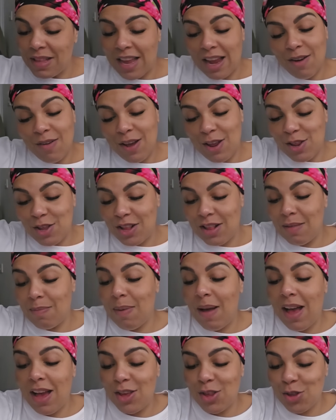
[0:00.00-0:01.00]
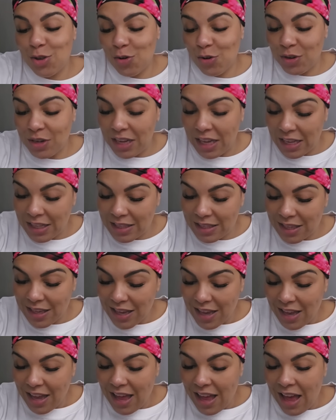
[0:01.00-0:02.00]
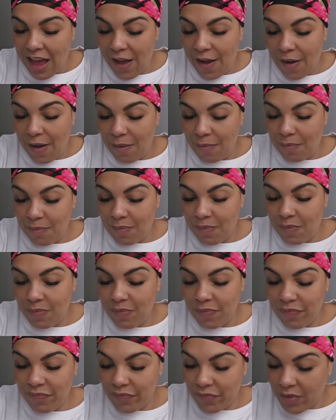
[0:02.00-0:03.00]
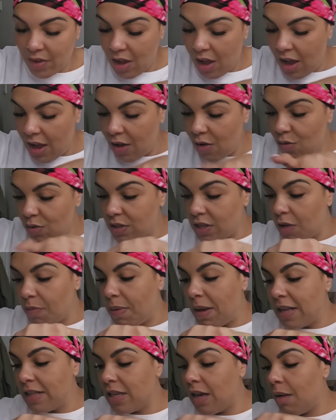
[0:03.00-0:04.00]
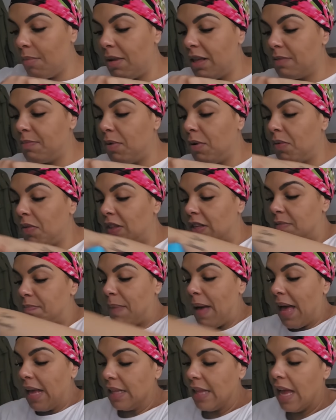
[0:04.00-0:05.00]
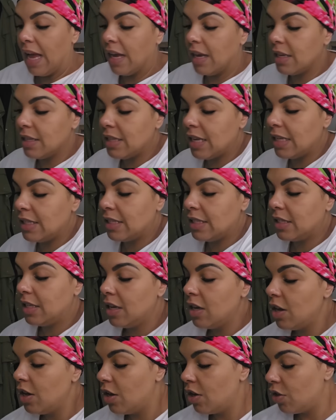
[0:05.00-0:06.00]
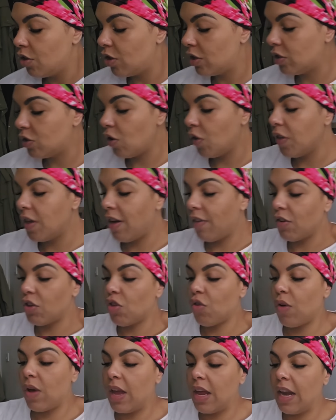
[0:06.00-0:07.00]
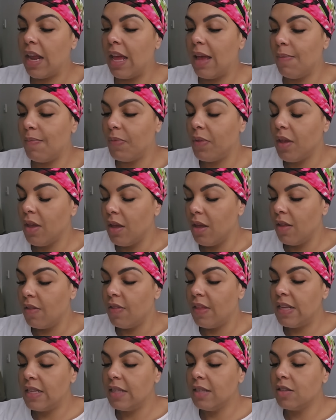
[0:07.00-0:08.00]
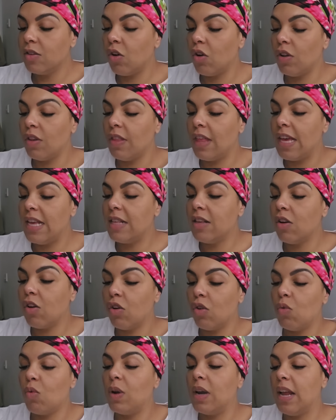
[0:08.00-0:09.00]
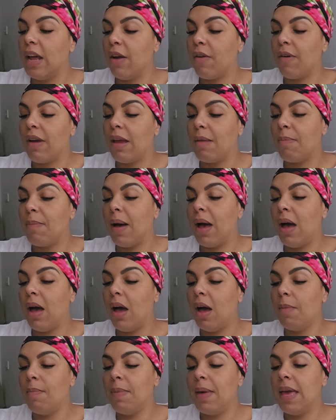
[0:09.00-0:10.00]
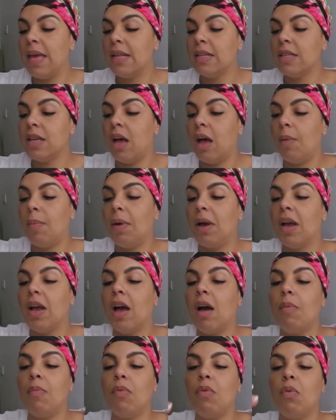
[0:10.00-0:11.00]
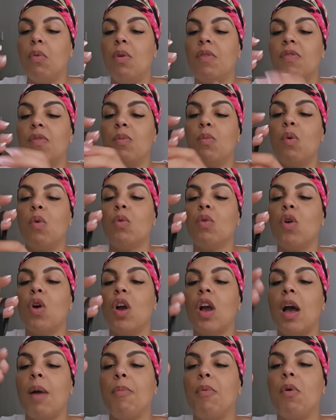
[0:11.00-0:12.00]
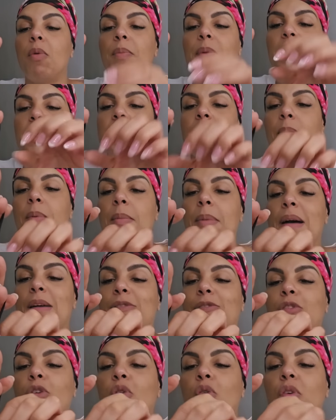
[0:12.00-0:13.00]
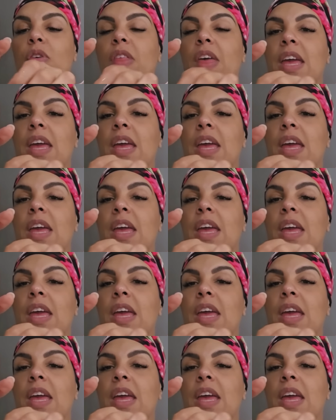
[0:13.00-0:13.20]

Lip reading: decorations, but I sure did. I also picked up, let's pop this bag down, because that's just got the other tree in it. This has got, these have gone all glittery, but I picked up a couple of, well, not a couple, picked up about 4 of